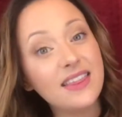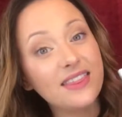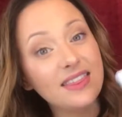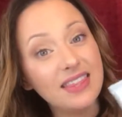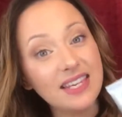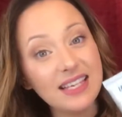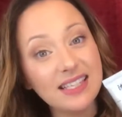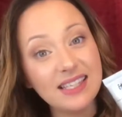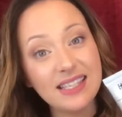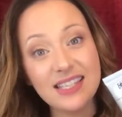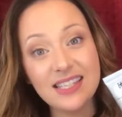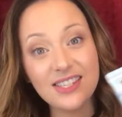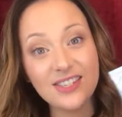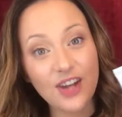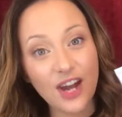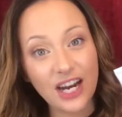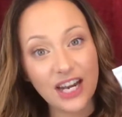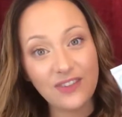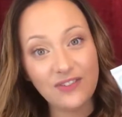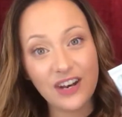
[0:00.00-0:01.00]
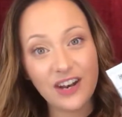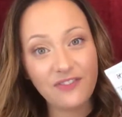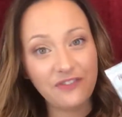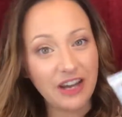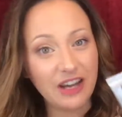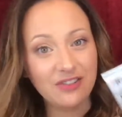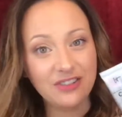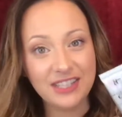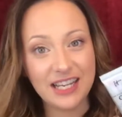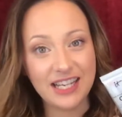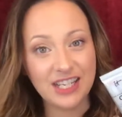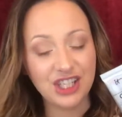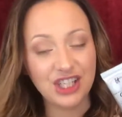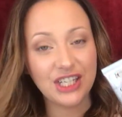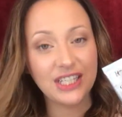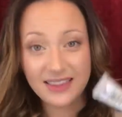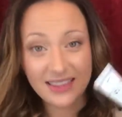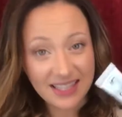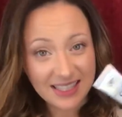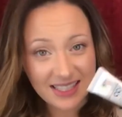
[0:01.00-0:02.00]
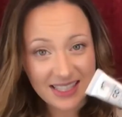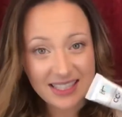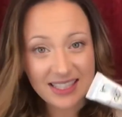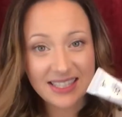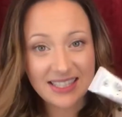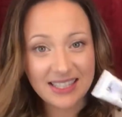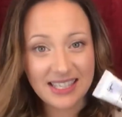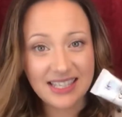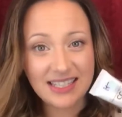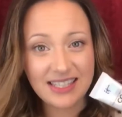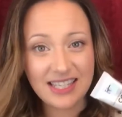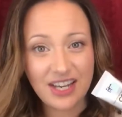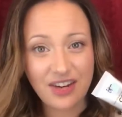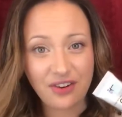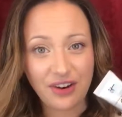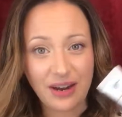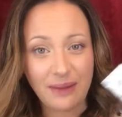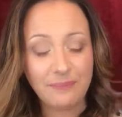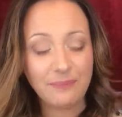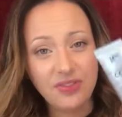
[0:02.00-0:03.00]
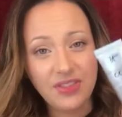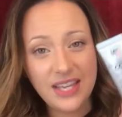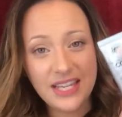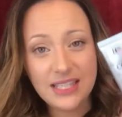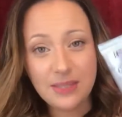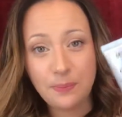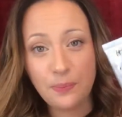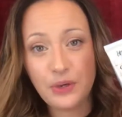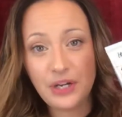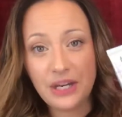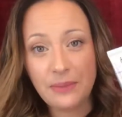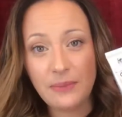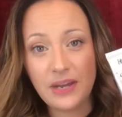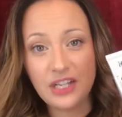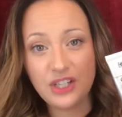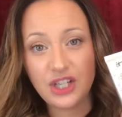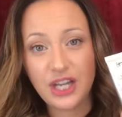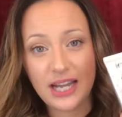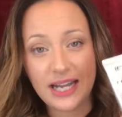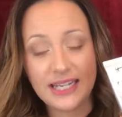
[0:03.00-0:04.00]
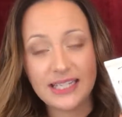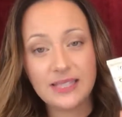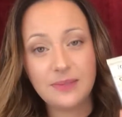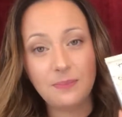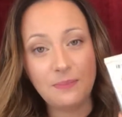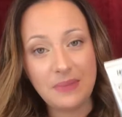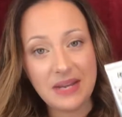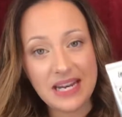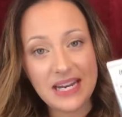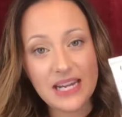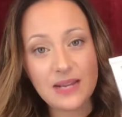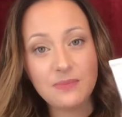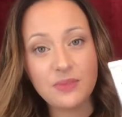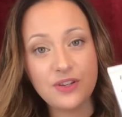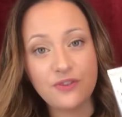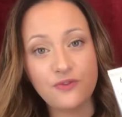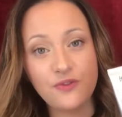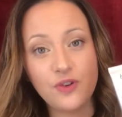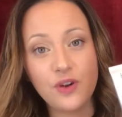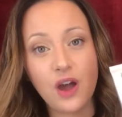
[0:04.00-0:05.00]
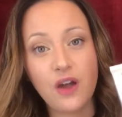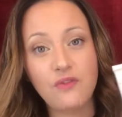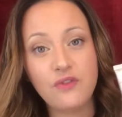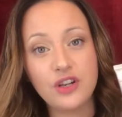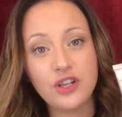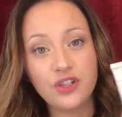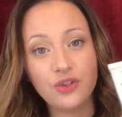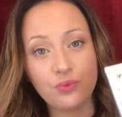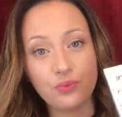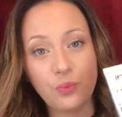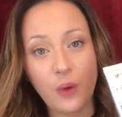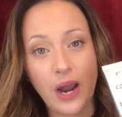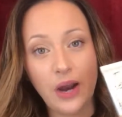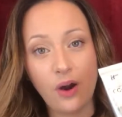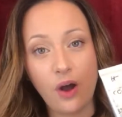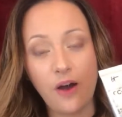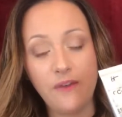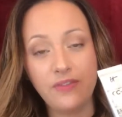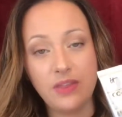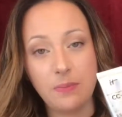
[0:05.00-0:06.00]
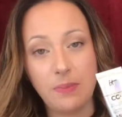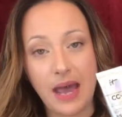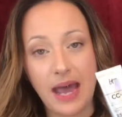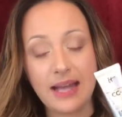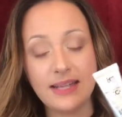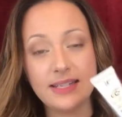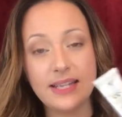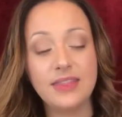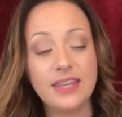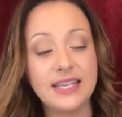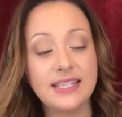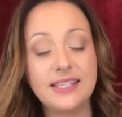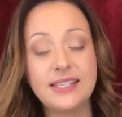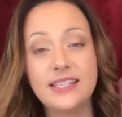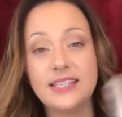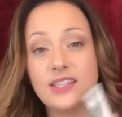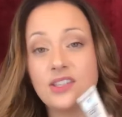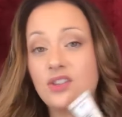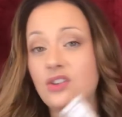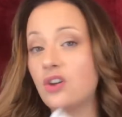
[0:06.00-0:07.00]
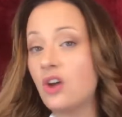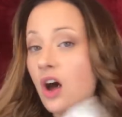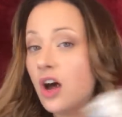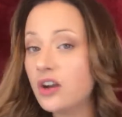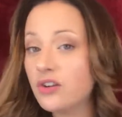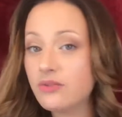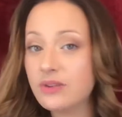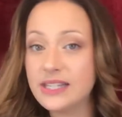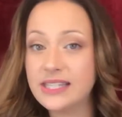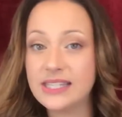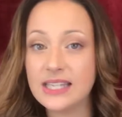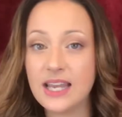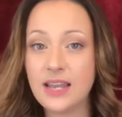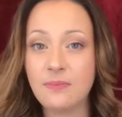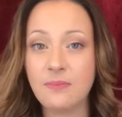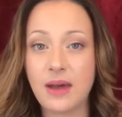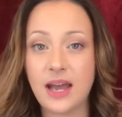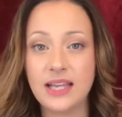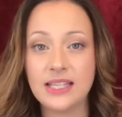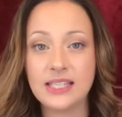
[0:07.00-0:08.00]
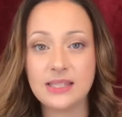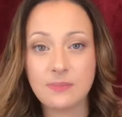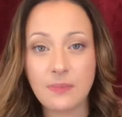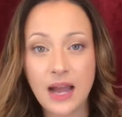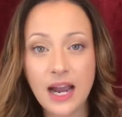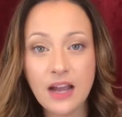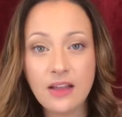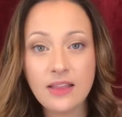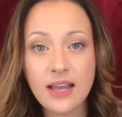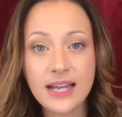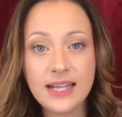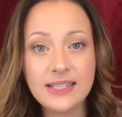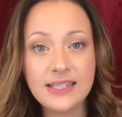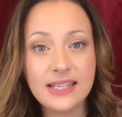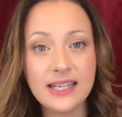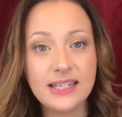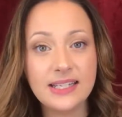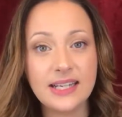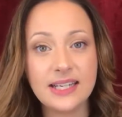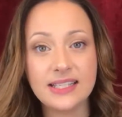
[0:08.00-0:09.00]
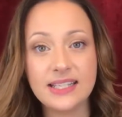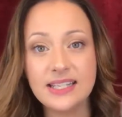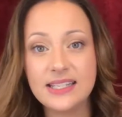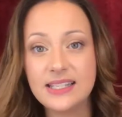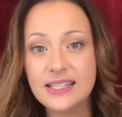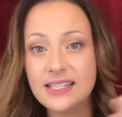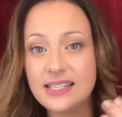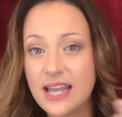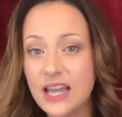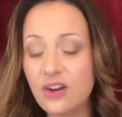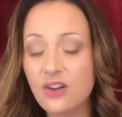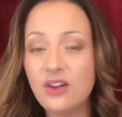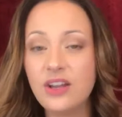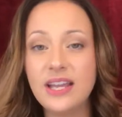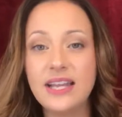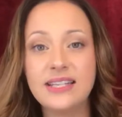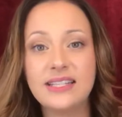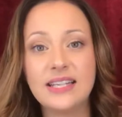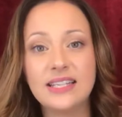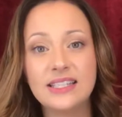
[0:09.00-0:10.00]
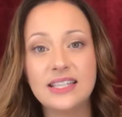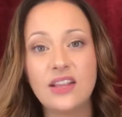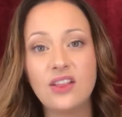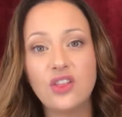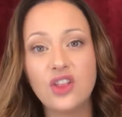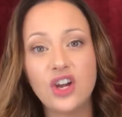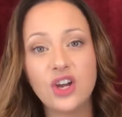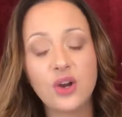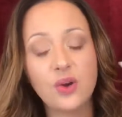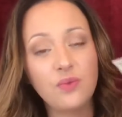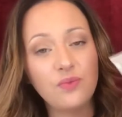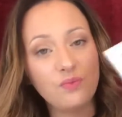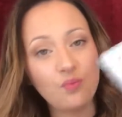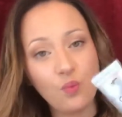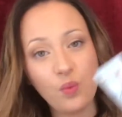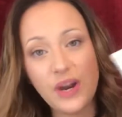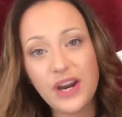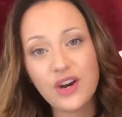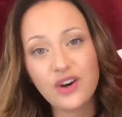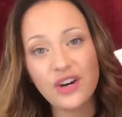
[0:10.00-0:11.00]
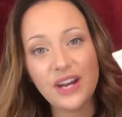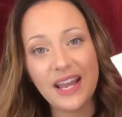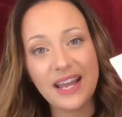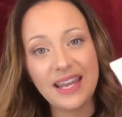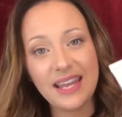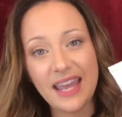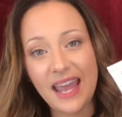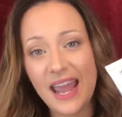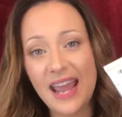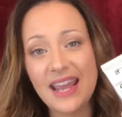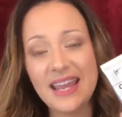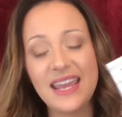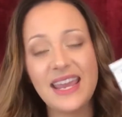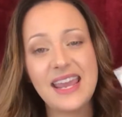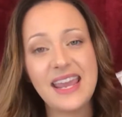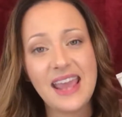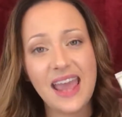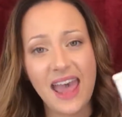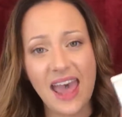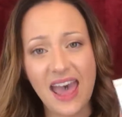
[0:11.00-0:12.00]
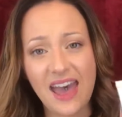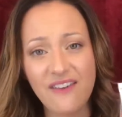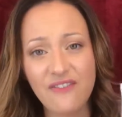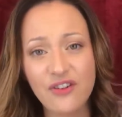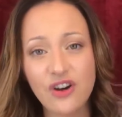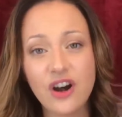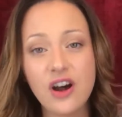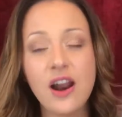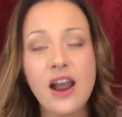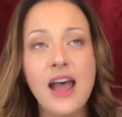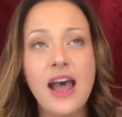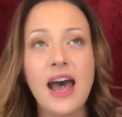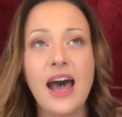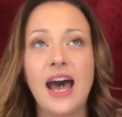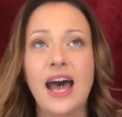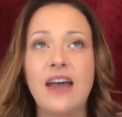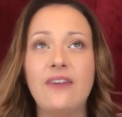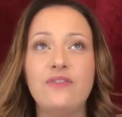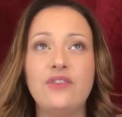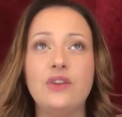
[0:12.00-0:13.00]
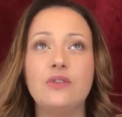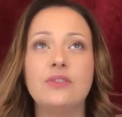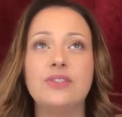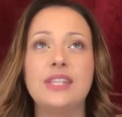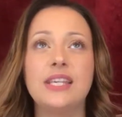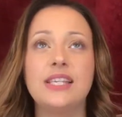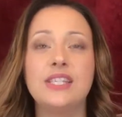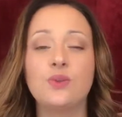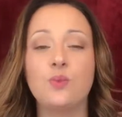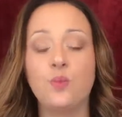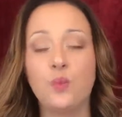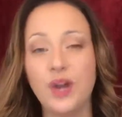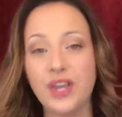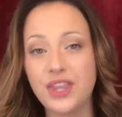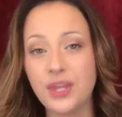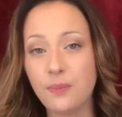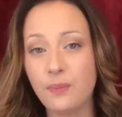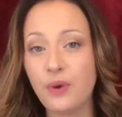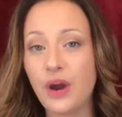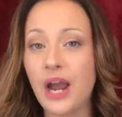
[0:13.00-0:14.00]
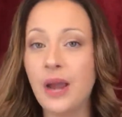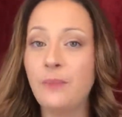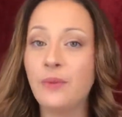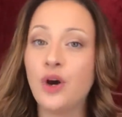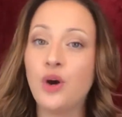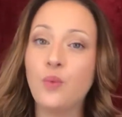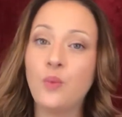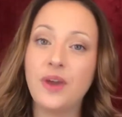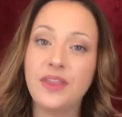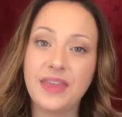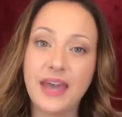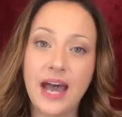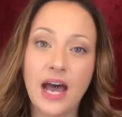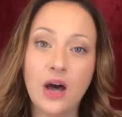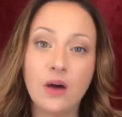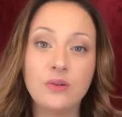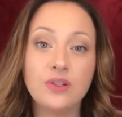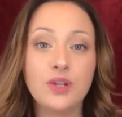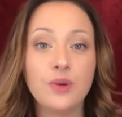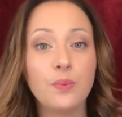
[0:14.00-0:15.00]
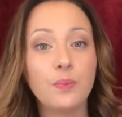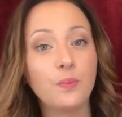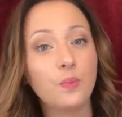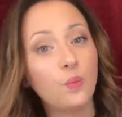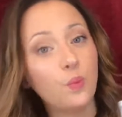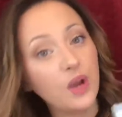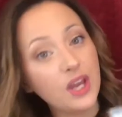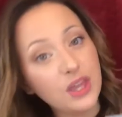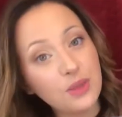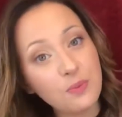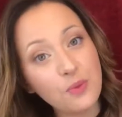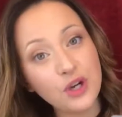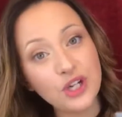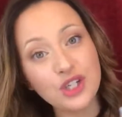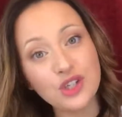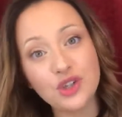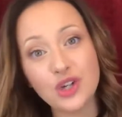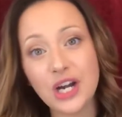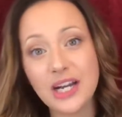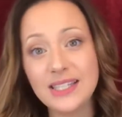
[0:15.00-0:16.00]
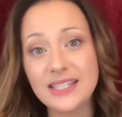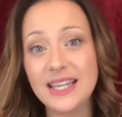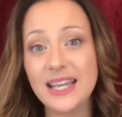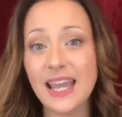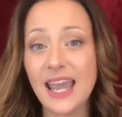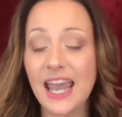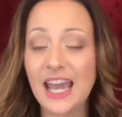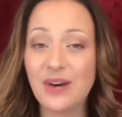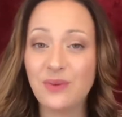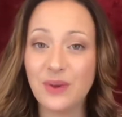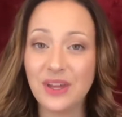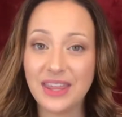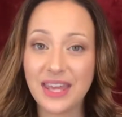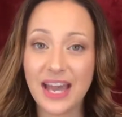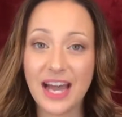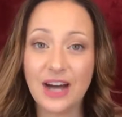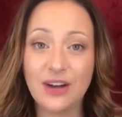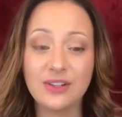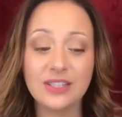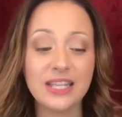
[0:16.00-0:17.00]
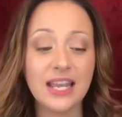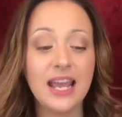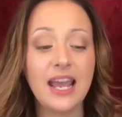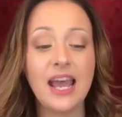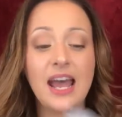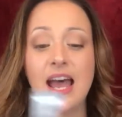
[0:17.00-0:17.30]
This is not even a foundation. This is a CC cream. This pretty much has medium to full coverage right off the bat. This does not crease in my smile lines. It doesn't settle. It doesn't look weird and cakey ever. I've used this with a primer, with moisturizing, and without.